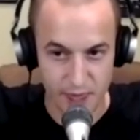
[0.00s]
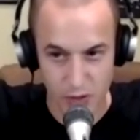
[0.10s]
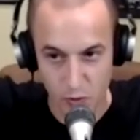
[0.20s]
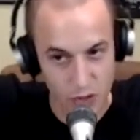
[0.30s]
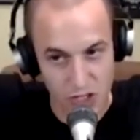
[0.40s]
It
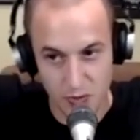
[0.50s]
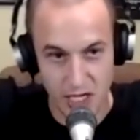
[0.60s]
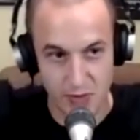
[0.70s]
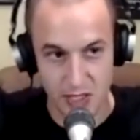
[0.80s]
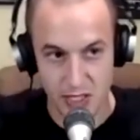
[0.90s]
wouldn't
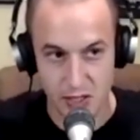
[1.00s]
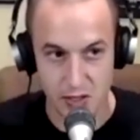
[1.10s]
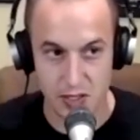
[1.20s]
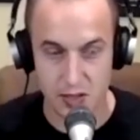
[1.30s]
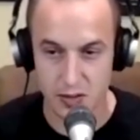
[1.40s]
surprise me to see
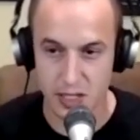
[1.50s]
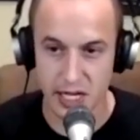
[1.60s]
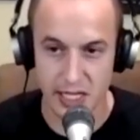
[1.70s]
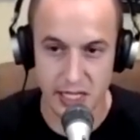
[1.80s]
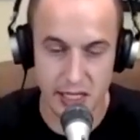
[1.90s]
those
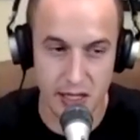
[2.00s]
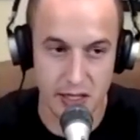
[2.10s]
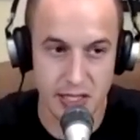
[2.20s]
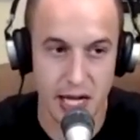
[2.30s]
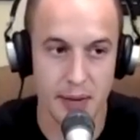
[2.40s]
connected
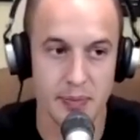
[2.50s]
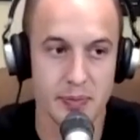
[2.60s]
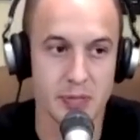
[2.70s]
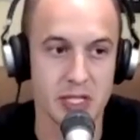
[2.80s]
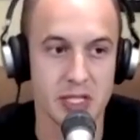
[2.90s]
on top,
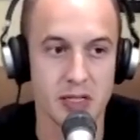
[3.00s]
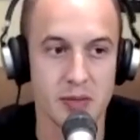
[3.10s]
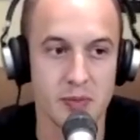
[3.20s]
just to